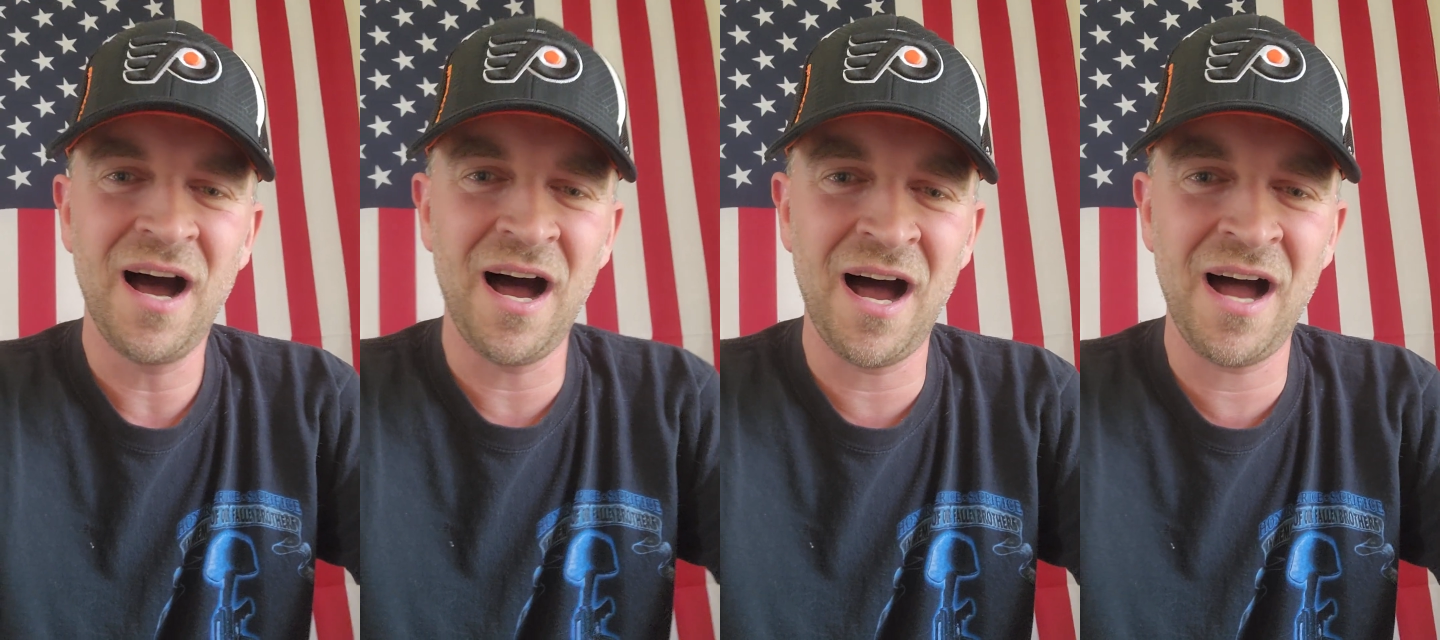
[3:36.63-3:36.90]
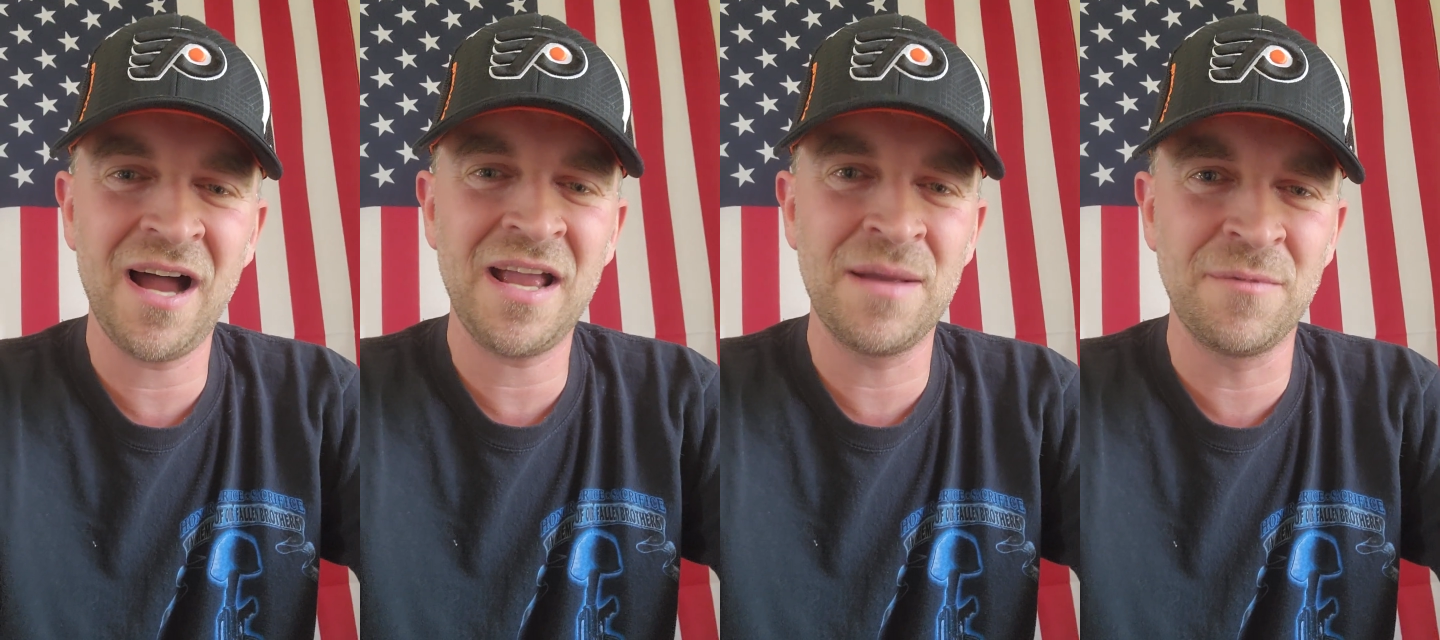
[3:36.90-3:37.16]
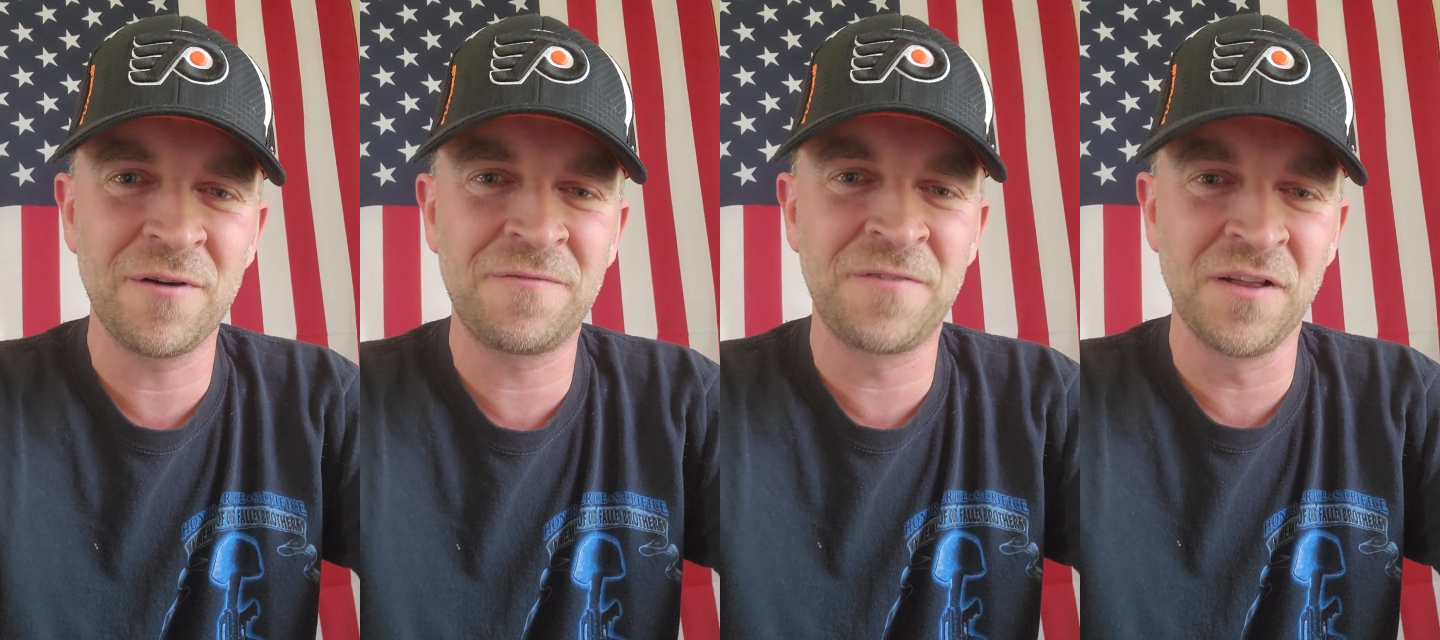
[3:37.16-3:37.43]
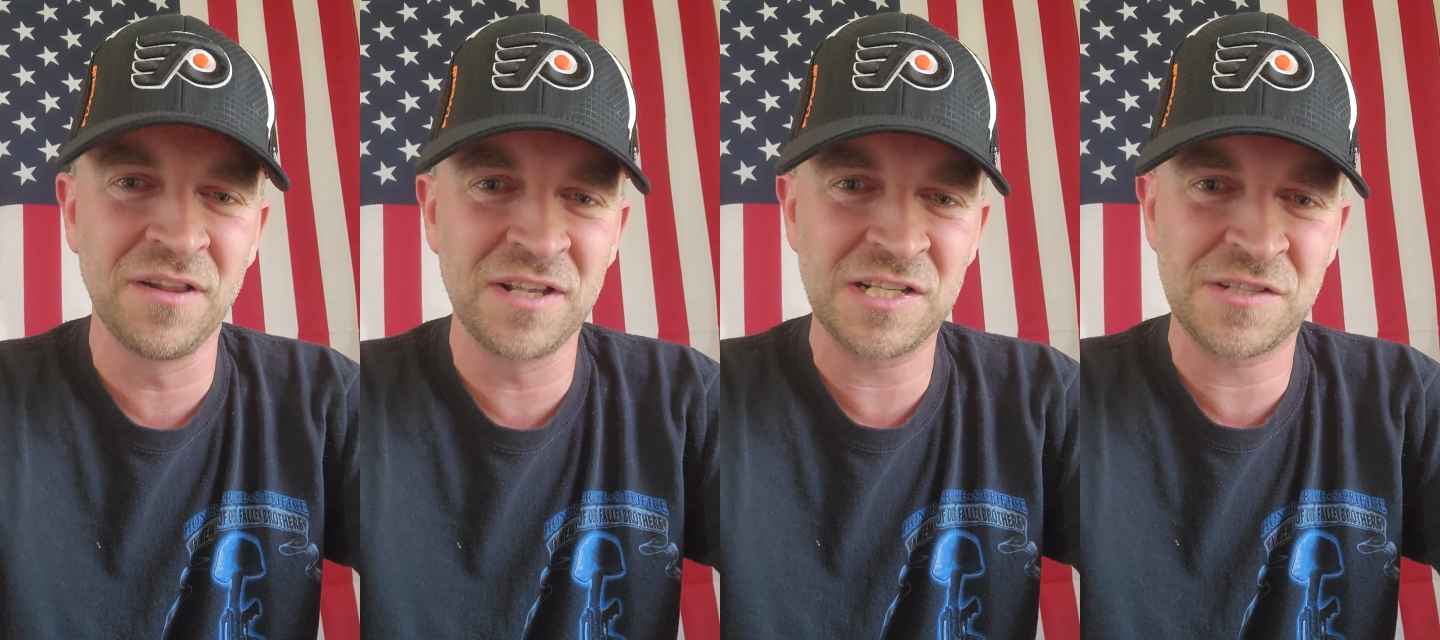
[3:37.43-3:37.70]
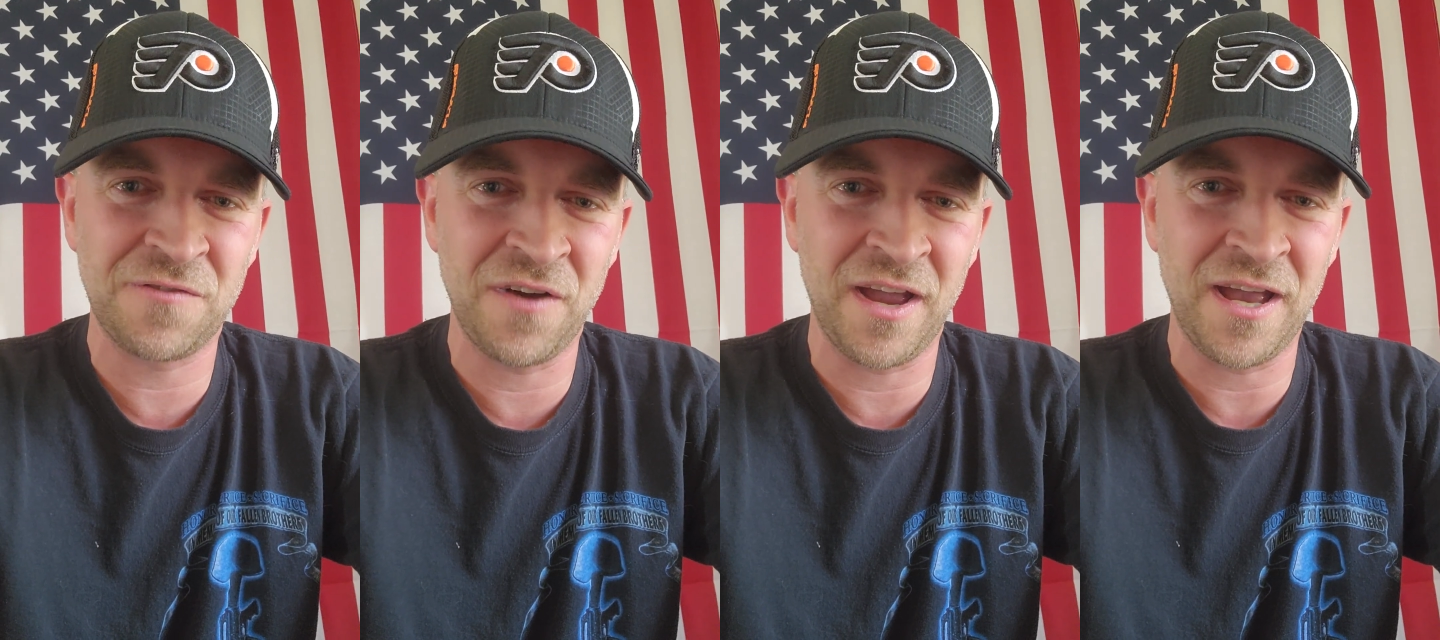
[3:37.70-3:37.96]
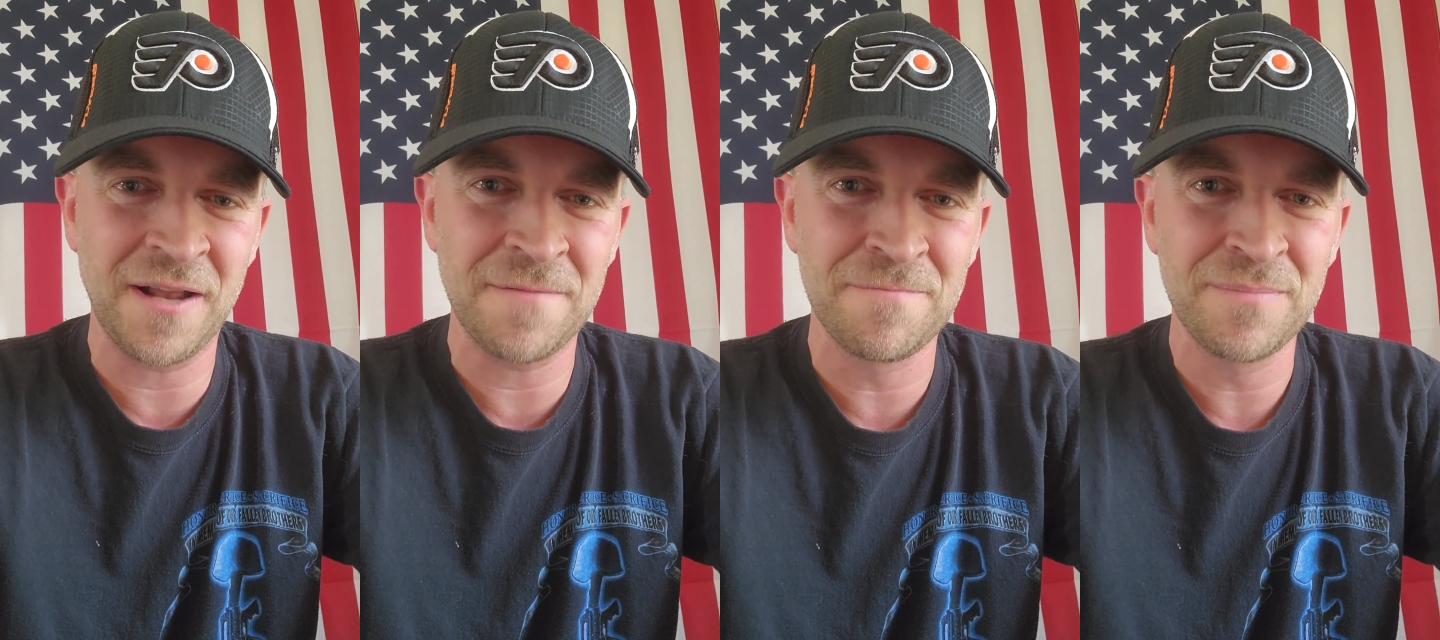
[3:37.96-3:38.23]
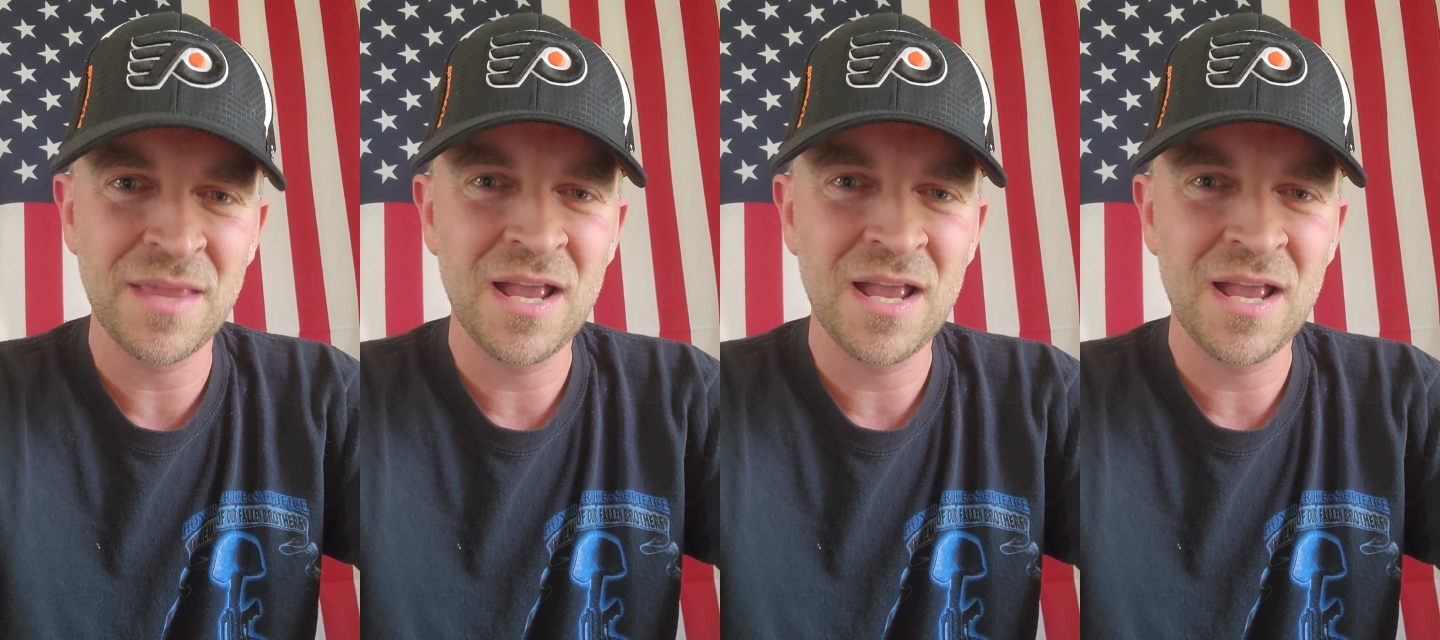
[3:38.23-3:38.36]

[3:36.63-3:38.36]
I am a Phillies fan,